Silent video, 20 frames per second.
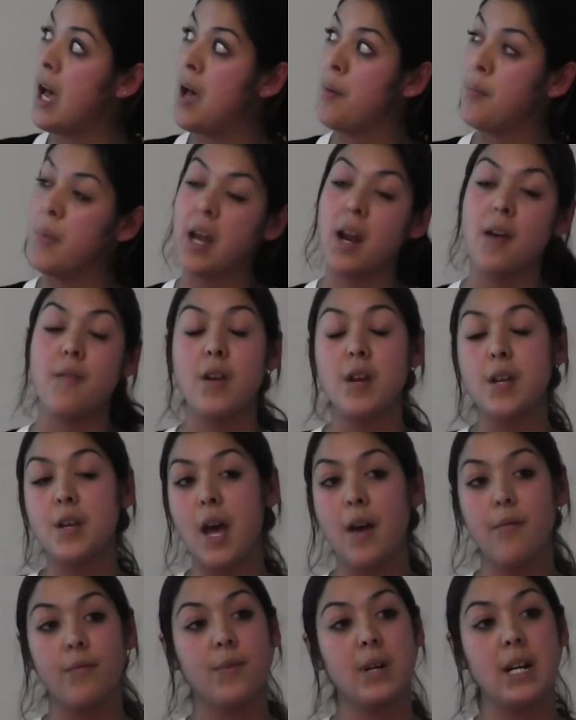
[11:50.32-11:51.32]
and I only
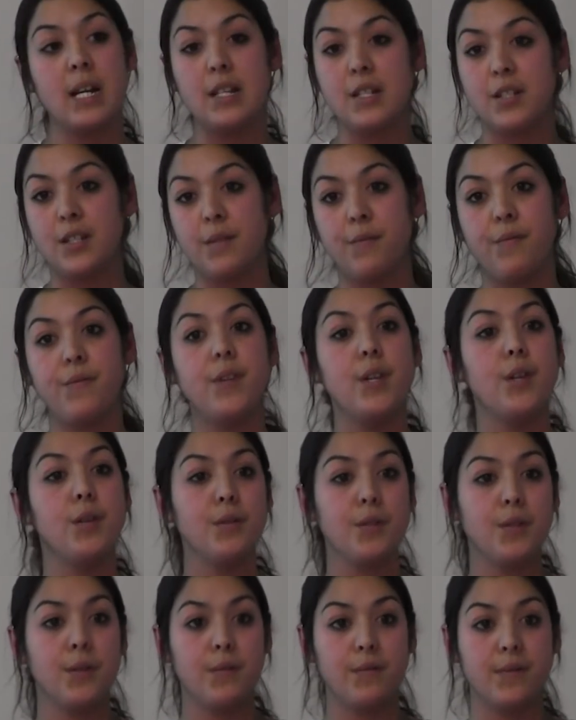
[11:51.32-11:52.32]
have really just a
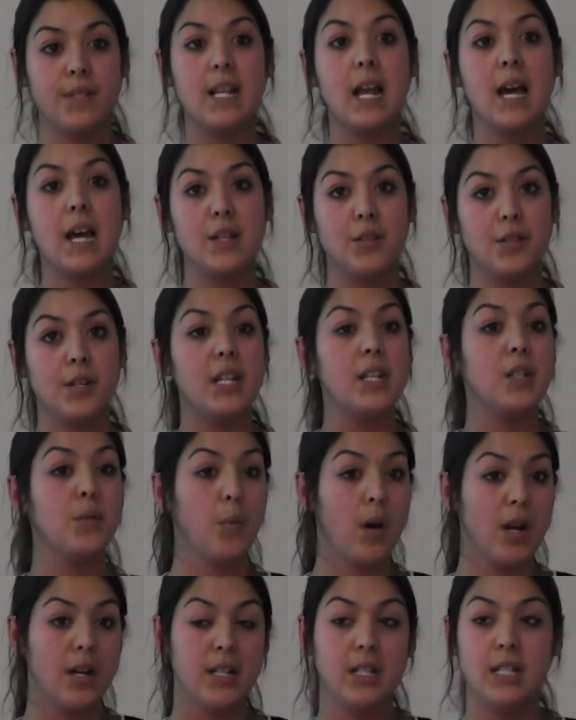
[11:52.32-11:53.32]
few sort of slides on each
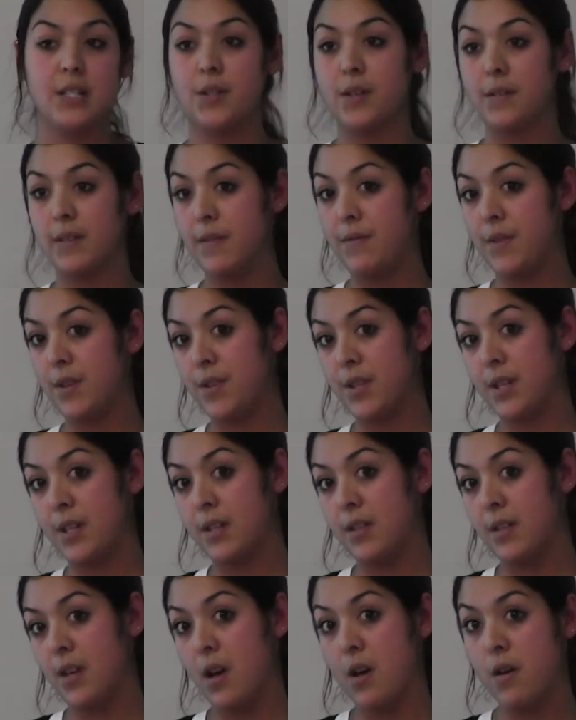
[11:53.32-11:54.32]
one to sort of give you
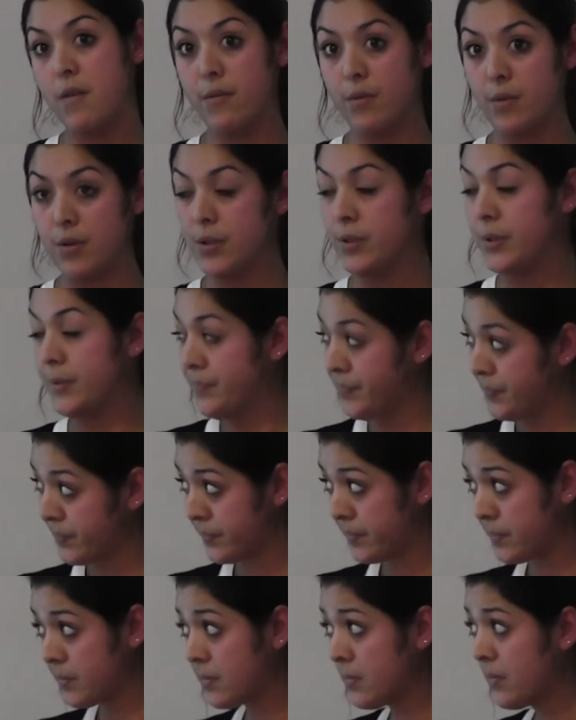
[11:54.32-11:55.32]
the overall
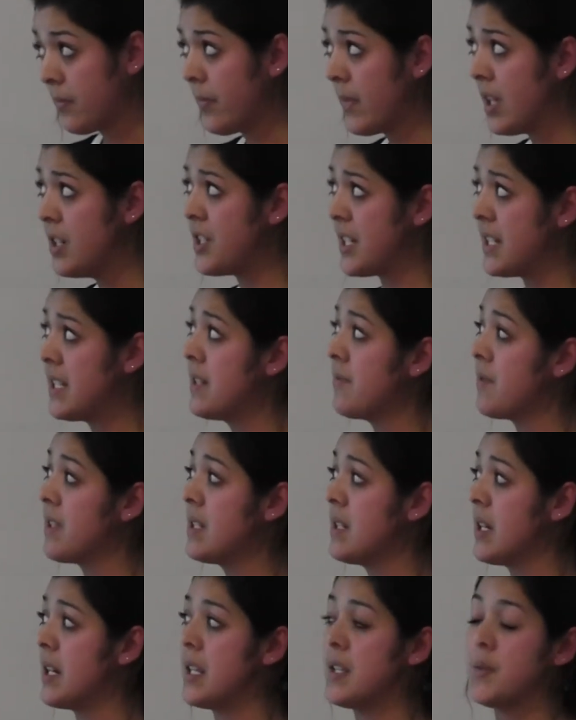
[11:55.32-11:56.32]
gist of the
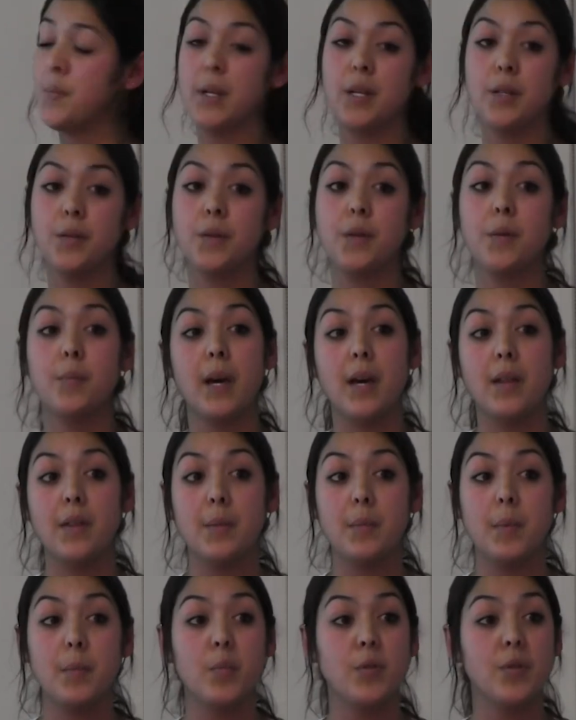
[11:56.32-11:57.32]
studies. We can talk about
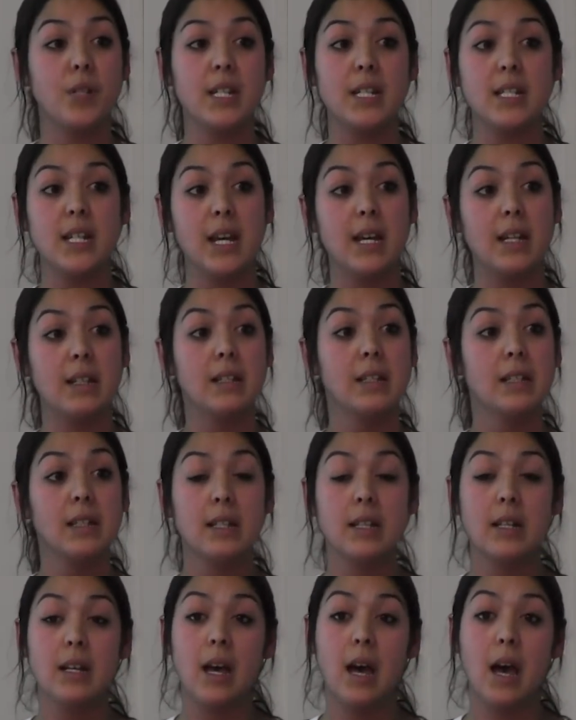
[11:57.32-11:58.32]
them in more detail
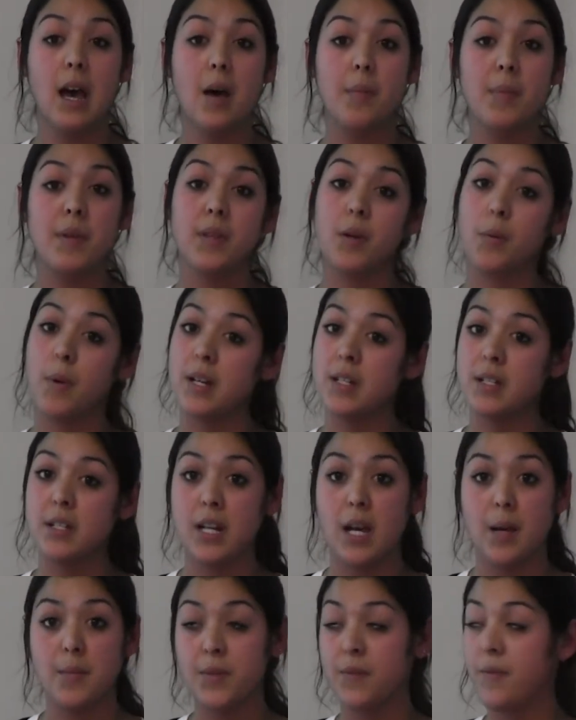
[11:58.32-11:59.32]
in the question
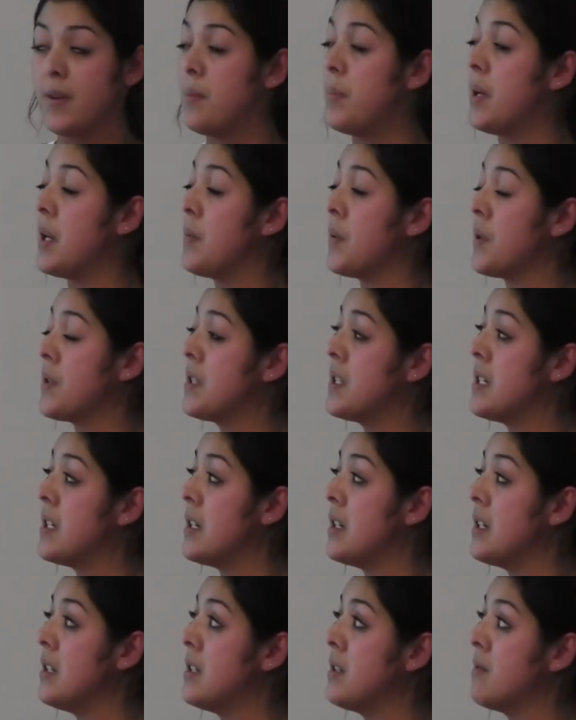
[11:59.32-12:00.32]
times if anybody wants
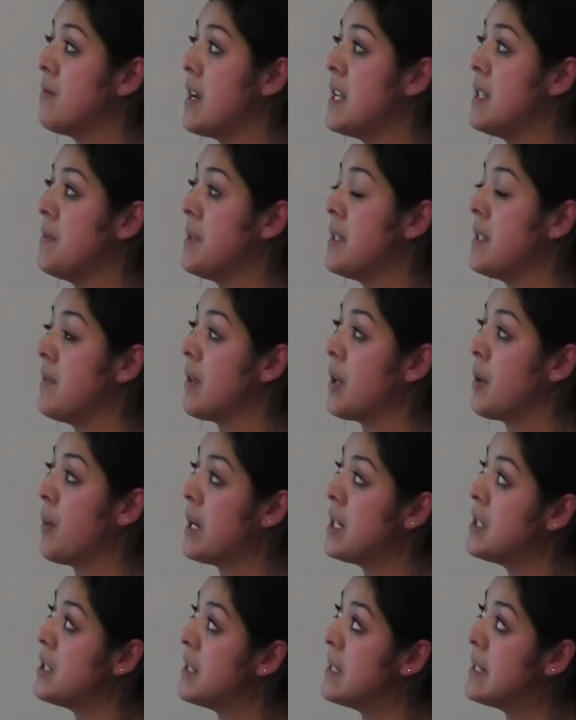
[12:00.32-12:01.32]
to raise specific
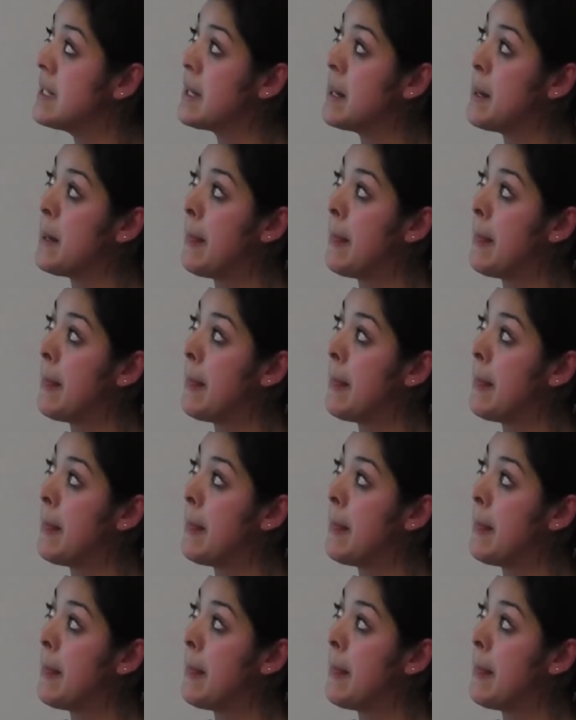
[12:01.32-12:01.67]
questions.